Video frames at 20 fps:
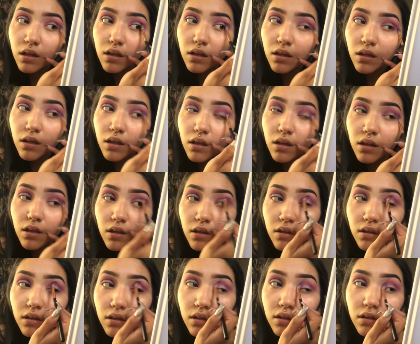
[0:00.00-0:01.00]

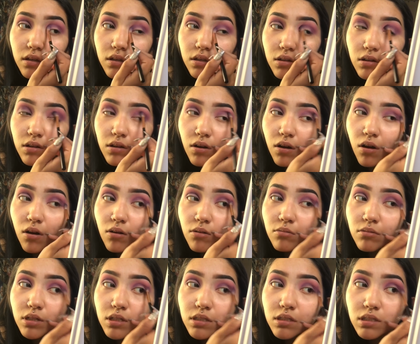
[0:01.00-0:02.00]
You can
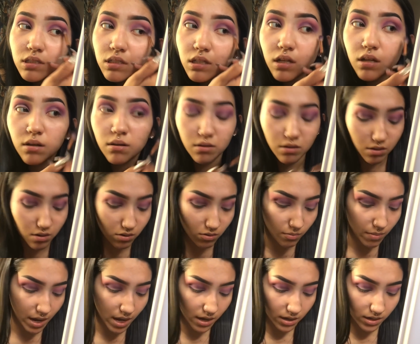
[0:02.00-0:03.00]
always go
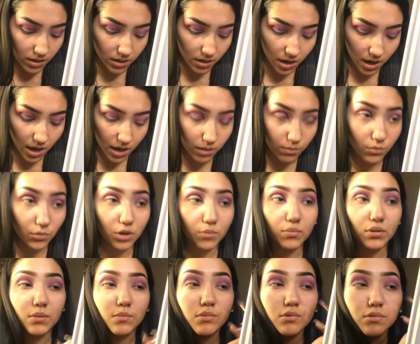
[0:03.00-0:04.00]
back and add more
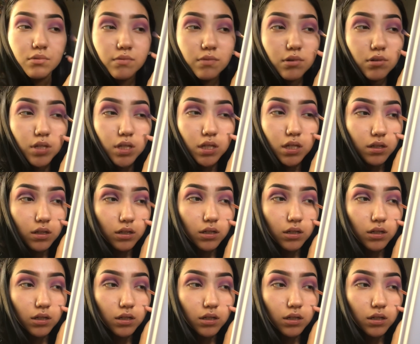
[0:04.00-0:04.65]
purple if you need.